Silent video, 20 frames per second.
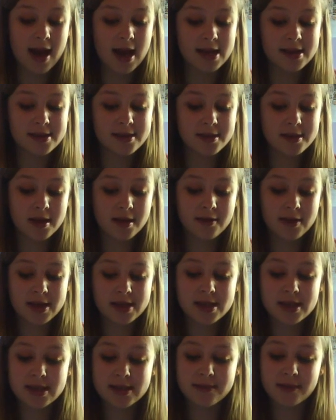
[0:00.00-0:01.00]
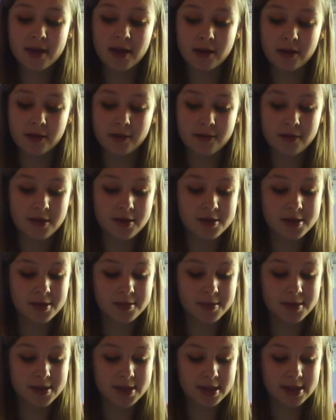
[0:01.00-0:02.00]
As New Directions fall off, the
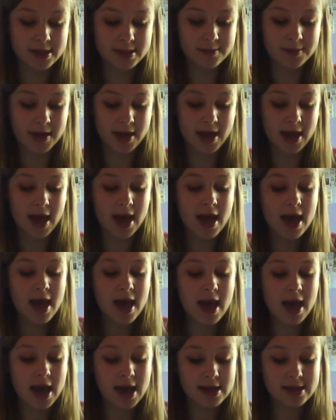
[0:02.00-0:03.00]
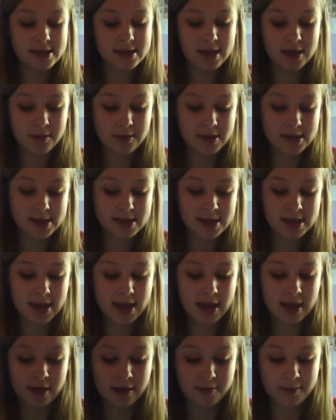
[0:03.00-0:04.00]
Trouble Tones appear and sing What Doesn't
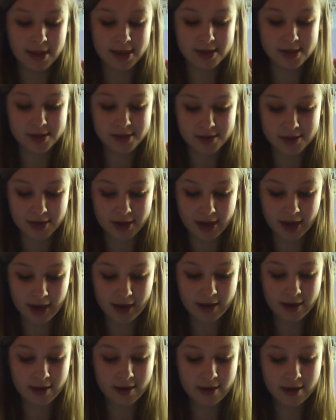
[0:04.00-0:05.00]
Kill You Makes You Stronger.